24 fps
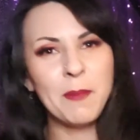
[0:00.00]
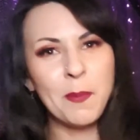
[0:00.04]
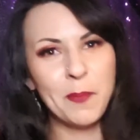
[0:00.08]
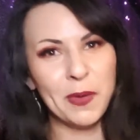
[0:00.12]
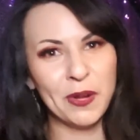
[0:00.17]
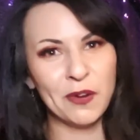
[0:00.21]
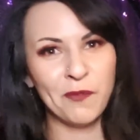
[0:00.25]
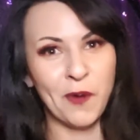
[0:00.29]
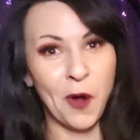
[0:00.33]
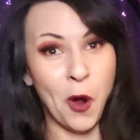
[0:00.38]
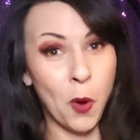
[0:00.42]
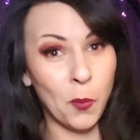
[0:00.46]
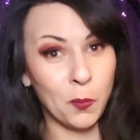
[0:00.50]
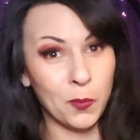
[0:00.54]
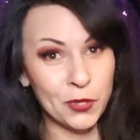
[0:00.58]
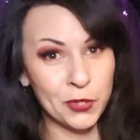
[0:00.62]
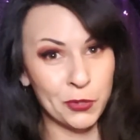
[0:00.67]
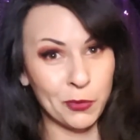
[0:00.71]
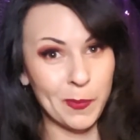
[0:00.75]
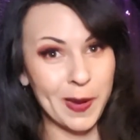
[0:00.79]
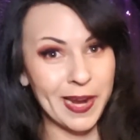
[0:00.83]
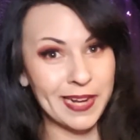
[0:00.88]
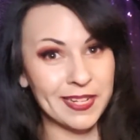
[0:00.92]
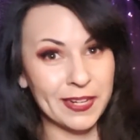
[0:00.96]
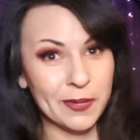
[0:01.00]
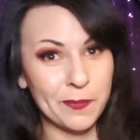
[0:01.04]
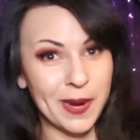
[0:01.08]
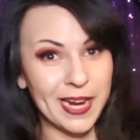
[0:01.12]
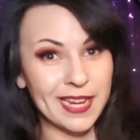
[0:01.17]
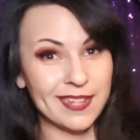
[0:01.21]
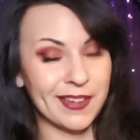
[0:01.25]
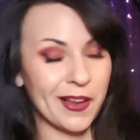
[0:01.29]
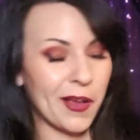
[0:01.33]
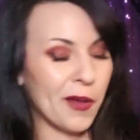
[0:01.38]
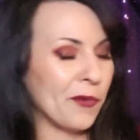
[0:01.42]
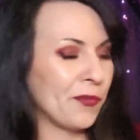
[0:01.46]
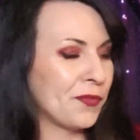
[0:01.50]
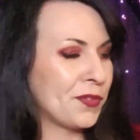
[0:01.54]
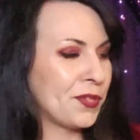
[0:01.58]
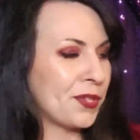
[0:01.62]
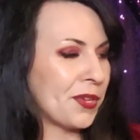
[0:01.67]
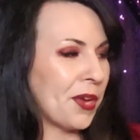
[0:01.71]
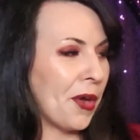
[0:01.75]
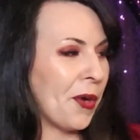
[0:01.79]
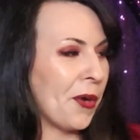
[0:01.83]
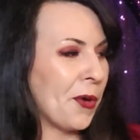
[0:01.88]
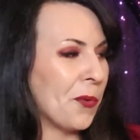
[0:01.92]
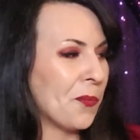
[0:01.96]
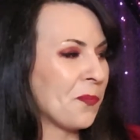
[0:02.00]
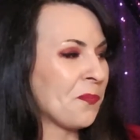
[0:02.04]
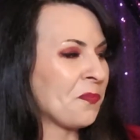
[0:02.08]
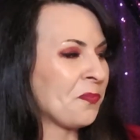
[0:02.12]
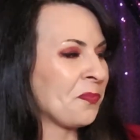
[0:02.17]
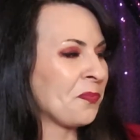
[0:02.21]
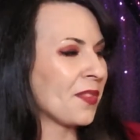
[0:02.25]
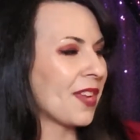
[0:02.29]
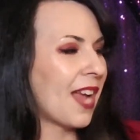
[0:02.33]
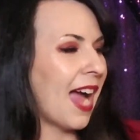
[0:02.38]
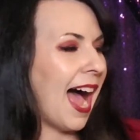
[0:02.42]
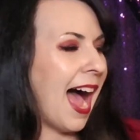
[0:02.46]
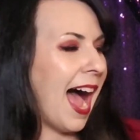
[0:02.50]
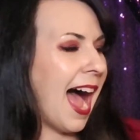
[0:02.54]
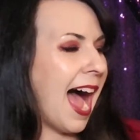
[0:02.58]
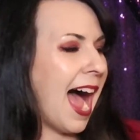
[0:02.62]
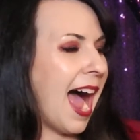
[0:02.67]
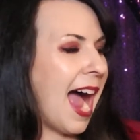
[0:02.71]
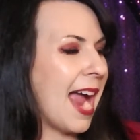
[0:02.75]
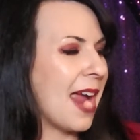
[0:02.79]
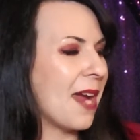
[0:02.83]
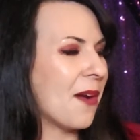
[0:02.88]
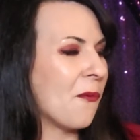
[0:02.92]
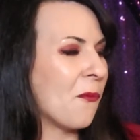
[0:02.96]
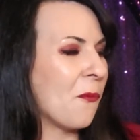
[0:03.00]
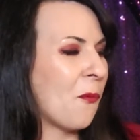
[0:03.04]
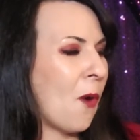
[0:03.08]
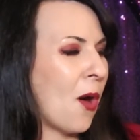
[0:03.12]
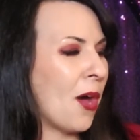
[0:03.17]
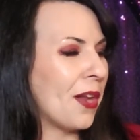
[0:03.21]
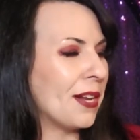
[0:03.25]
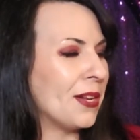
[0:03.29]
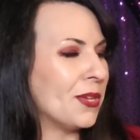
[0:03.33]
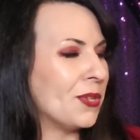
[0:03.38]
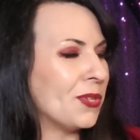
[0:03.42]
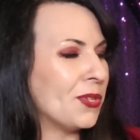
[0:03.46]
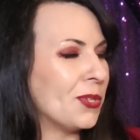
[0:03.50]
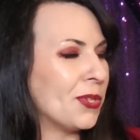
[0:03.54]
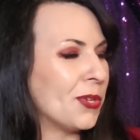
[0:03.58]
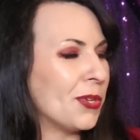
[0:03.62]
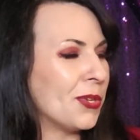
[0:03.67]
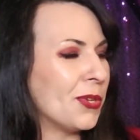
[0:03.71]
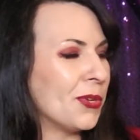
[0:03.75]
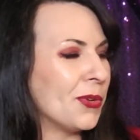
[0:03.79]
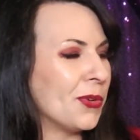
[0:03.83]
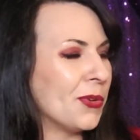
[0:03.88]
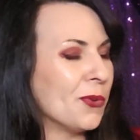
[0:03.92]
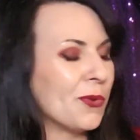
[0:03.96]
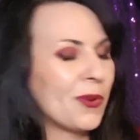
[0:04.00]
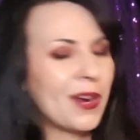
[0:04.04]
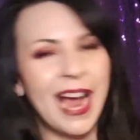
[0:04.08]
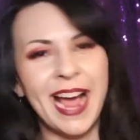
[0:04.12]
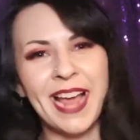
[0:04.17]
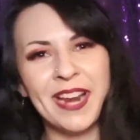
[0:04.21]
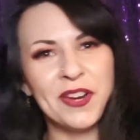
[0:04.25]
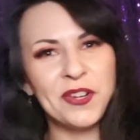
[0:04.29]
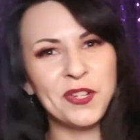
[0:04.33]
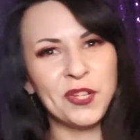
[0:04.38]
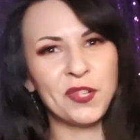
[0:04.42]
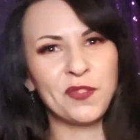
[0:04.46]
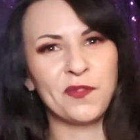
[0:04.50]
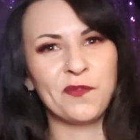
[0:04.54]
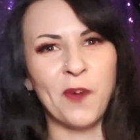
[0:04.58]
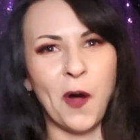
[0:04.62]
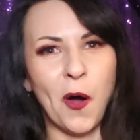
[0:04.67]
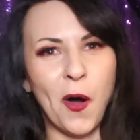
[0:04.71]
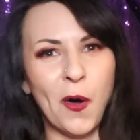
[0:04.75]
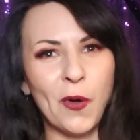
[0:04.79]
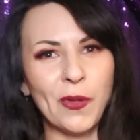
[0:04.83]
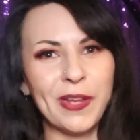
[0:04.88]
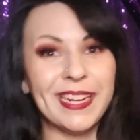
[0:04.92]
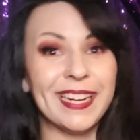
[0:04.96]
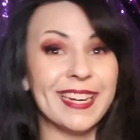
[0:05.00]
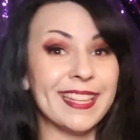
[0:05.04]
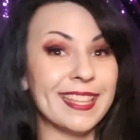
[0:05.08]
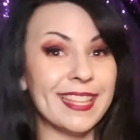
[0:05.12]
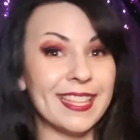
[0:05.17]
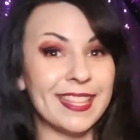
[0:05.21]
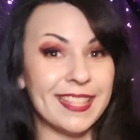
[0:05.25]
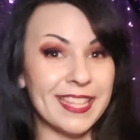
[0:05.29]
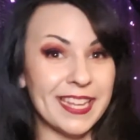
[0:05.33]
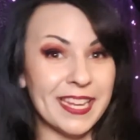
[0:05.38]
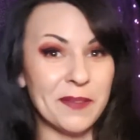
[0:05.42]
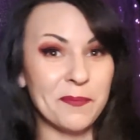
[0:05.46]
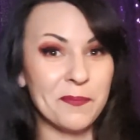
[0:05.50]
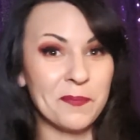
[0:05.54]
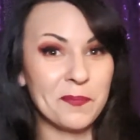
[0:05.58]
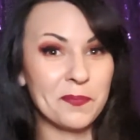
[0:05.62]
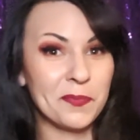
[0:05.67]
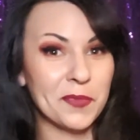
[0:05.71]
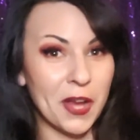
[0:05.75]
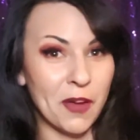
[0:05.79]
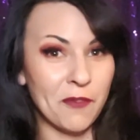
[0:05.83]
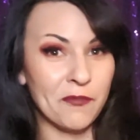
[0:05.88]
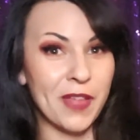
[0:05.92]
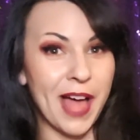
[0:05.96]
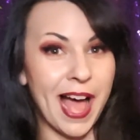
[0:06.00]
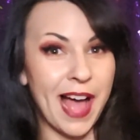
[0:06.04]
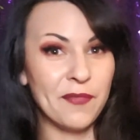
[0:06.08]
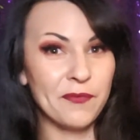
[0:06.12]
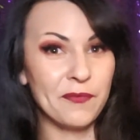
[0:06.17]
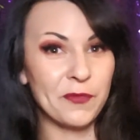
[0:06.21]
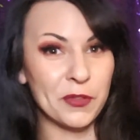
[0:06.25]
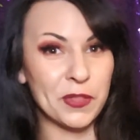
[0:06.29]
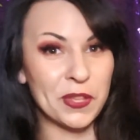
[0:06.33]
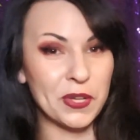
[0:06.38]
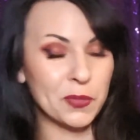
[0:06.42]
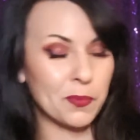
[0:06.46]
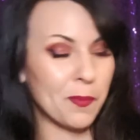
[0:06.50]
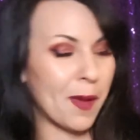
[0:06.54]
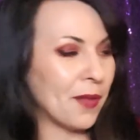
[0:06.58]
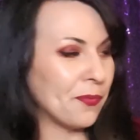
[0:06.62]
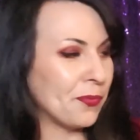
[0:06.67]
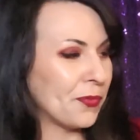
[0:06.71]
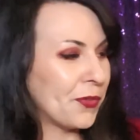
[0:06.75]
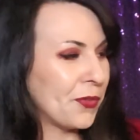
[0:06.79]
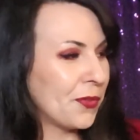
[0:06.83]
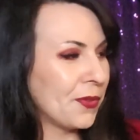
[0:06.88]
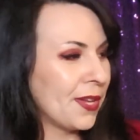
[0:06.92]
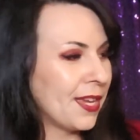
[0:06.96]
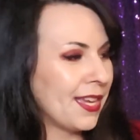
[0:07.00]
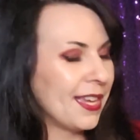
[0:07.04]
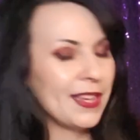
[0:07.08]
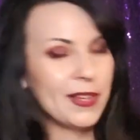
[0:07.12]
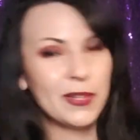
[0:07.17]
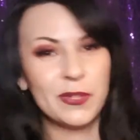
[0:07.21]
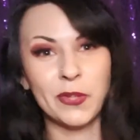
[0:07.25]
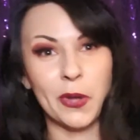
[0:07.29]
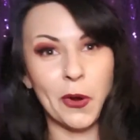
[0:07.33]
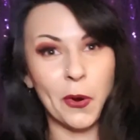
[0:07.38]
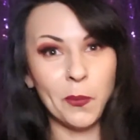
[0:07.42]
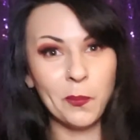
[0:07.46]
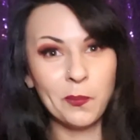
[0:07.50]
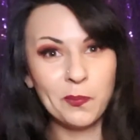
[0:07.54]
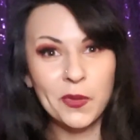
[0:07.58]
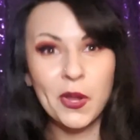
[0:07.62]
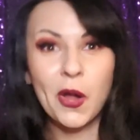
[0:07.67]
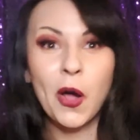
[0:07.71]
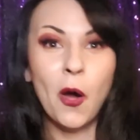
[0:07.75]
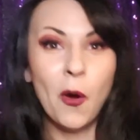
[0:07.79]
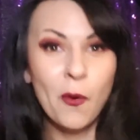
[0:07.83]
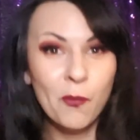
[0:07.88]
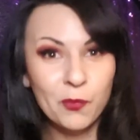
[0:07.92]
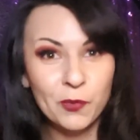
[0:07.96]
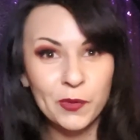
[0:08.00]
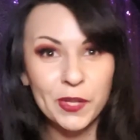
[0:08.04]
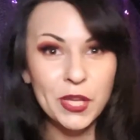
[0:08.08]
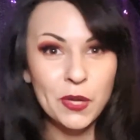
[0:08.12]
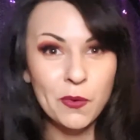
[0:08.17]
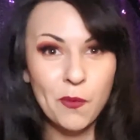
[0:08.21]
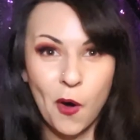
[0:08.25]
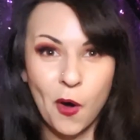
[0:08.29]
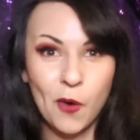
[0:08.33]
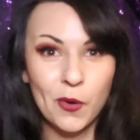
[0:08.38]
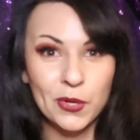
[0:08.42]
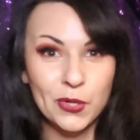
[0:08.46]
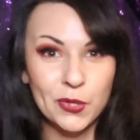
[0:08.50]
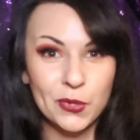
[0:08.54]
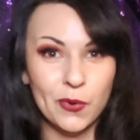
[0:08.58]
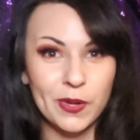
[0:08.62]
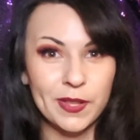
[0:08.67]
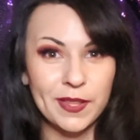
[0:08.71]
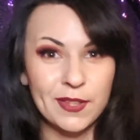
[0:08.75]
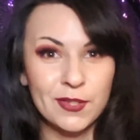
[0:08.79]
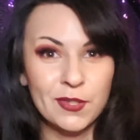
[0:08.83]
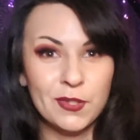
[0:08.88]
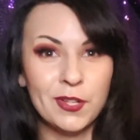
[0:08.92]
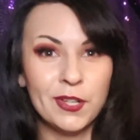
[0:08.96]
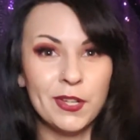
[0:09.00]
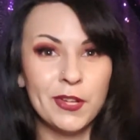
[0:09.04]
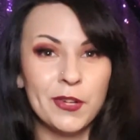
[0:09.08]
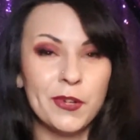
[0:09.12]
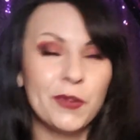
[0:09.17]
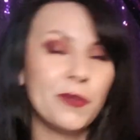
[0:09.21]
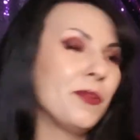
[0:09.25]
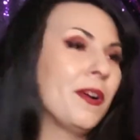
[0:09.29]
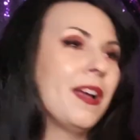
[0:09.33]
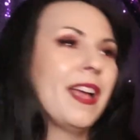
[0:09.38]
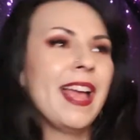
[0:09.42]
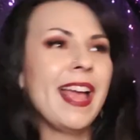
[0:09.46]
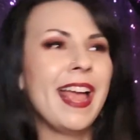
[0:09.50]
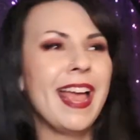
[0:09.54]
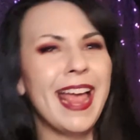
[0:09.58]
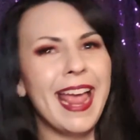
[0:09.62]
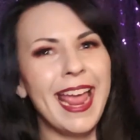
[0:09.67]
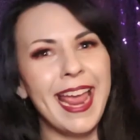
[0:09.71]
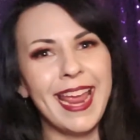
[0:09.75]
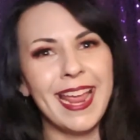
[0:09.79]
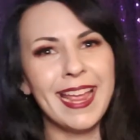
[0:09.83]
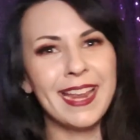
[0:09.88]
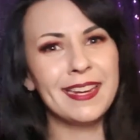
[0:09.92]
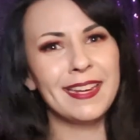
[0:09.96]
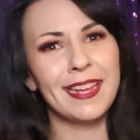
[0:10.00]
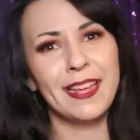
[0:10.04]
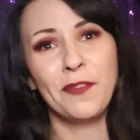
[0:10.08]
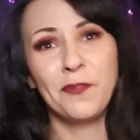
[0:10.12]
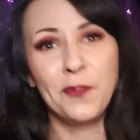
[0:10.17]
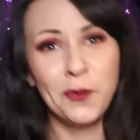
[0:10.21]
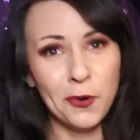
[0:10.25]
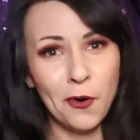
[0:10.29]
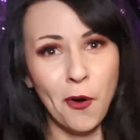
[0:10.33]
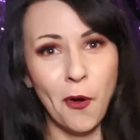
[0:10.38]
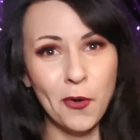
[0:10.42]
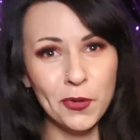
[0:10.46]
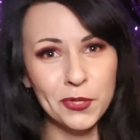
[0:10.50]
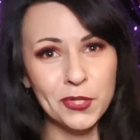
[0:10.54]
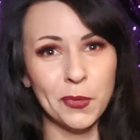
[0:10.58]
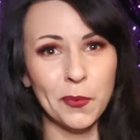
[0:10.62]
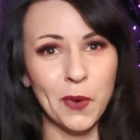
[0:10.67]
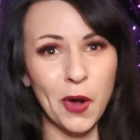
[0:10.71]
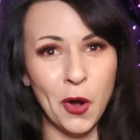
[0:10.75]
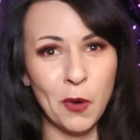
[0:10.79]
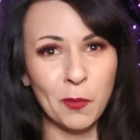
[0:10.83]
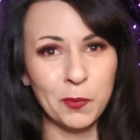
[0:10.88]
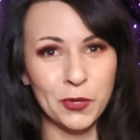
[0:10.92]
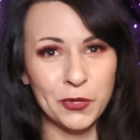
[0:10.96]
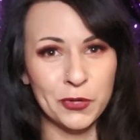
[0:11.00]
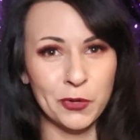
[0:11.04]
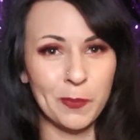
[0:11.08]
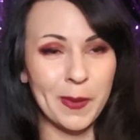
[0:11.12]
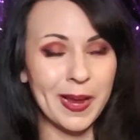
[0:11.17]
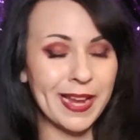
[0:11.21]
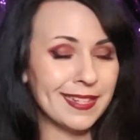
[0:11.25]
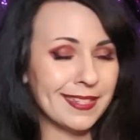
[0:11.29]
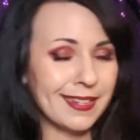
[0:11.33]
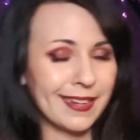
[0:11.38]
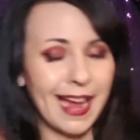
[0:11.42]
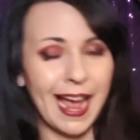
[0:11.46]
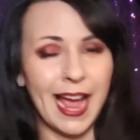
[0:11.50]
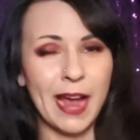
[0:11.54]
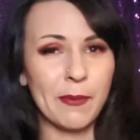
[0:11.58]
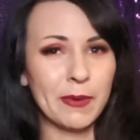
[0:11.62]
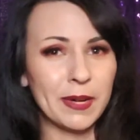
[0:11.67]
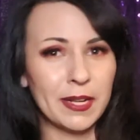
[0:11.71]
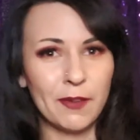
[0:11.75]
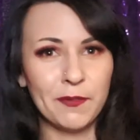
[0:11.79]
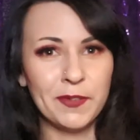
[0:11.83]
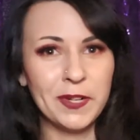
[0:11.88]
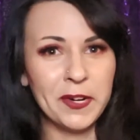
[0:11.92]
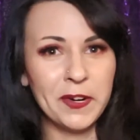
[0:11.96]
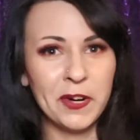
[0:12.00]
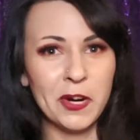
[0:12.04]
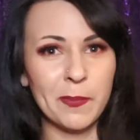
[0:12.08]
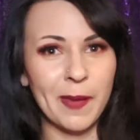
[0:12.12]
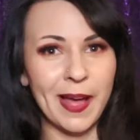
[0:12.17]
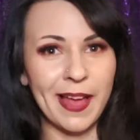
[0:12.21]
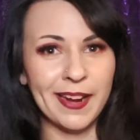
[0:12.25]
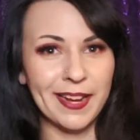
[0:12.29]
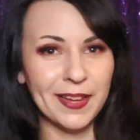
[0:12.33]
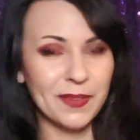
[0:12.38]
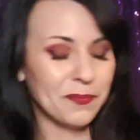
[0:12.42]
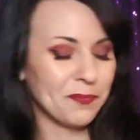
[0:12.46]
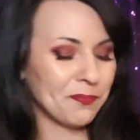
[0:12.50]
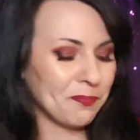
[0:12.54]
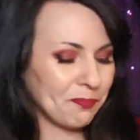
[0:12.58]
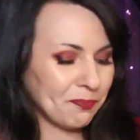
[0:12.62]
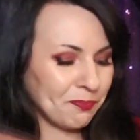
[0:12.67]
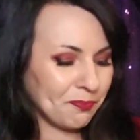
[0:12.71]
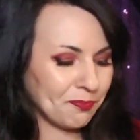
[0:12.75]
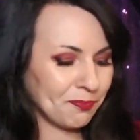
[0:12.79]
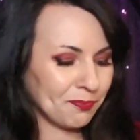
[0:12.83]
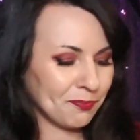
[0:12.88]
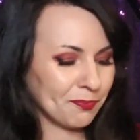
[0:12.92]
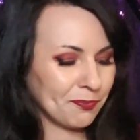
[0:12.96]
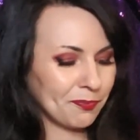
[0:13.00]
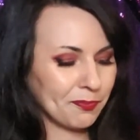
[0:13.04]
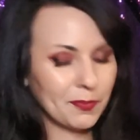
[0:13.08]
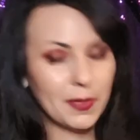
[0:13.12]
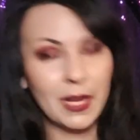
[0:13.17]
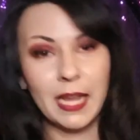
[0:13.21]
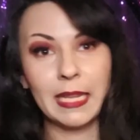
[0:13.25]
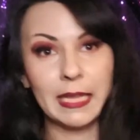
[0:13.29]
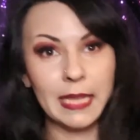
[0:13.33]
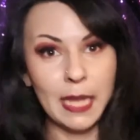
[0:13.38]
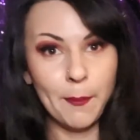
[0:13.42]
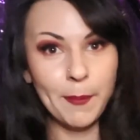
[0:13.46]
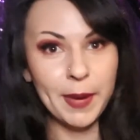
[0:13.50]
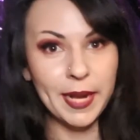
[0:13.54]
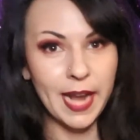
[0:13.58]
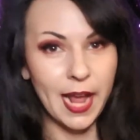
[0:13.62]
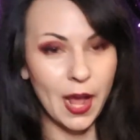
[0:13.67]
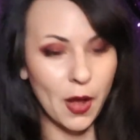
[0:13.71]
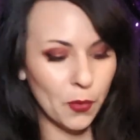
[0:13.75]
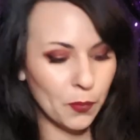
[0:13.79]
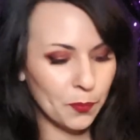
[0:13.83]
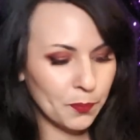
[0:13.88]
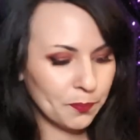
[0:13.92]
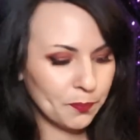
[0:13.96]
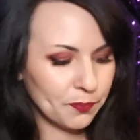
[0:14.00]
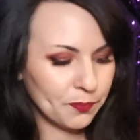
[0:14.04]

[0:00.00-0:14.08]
a bit of a hopeless romantic myself, so I wanted to kind of just fall into the theme of that for this month. So hopefully you all enjoy this too. And if you're also a hopeless romantic, I would love to hear about it. Let me know.